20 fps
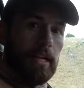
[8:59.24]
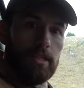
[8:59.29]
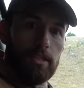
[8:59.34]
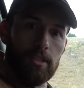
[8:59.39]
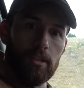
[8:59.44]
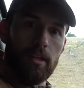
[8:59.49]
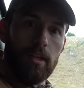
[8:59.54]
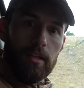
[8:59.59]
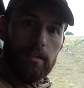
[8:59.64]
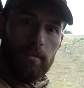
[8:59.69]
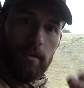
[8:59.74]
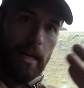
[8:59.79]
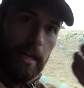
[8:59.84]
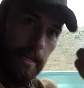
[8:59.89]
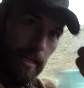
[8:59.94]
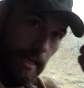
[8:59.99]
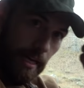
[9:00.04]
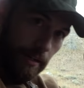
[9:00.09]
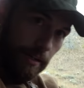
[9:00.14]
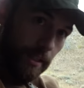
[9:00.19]
I just look
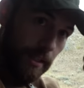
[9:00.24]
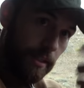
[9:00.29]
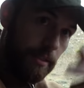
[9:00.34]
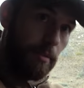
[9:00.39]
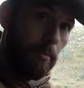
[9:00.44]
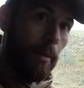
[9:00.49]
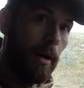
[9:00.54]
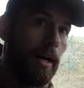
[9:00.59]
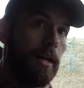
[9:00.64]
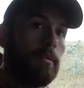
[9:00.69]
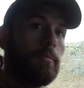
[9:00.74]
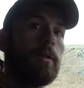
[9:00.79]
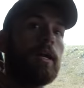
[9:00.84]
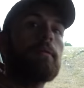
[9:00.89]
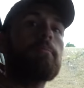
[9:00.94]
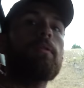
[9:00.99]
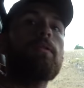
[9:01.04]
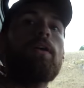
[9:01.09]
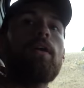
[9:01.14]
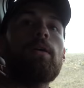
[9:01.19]
right down here in the bottom,
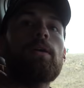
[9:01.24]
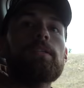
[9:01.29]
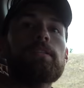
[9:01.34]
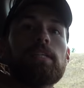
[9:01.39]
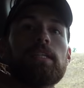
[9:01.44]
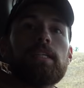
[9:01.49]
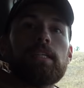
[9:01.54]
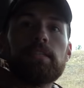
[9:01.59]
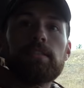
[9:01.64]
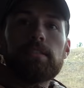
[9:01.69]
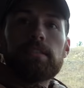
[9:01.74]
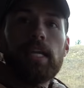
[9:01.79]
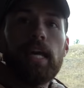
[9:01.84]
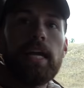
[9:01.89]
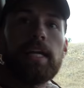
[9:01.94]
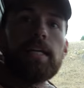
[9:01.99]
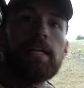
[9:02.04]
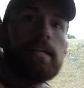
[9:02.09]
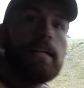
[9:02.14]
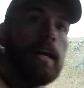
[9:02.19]
right below us, and he's
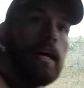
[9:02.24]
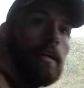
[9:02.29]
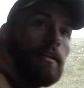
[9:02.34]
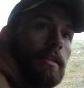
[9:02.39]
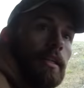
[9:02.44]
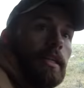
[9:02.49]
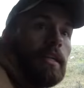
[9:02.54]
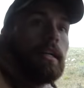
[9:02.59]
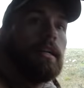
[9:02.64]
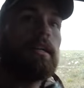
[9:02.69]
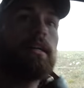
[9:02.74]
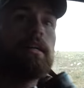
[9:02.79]
standing down here.